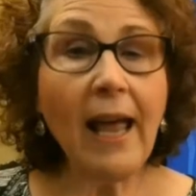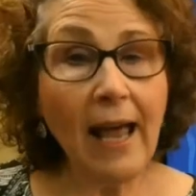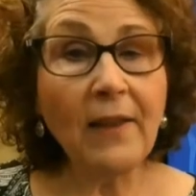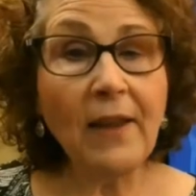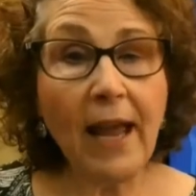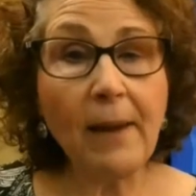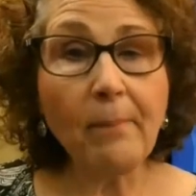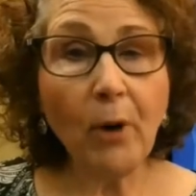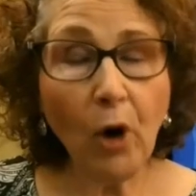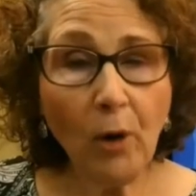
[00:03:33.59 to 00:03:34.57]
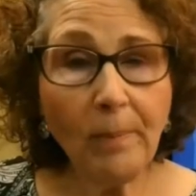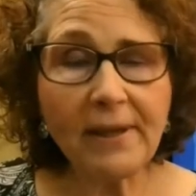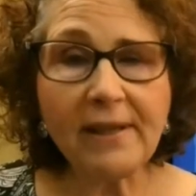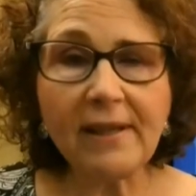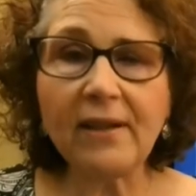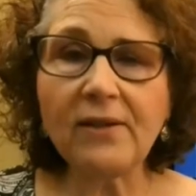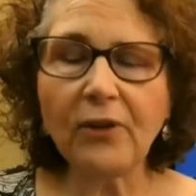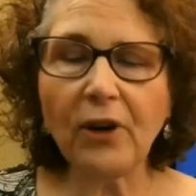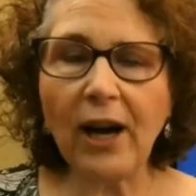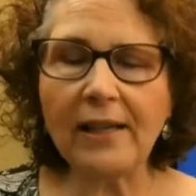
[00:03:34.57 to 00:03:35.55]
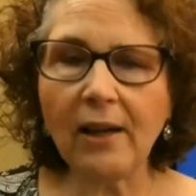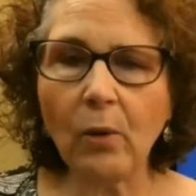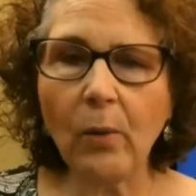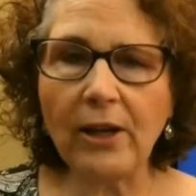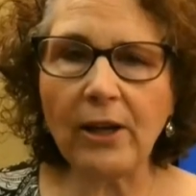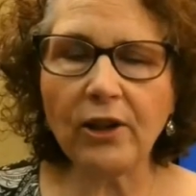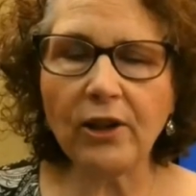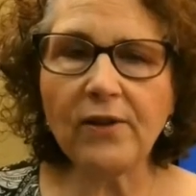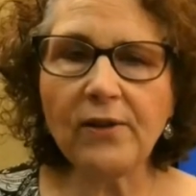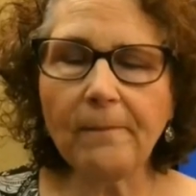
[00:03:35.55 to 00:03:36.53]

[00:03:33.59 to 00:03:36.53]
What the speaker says: and the 8 purposes for asking questions.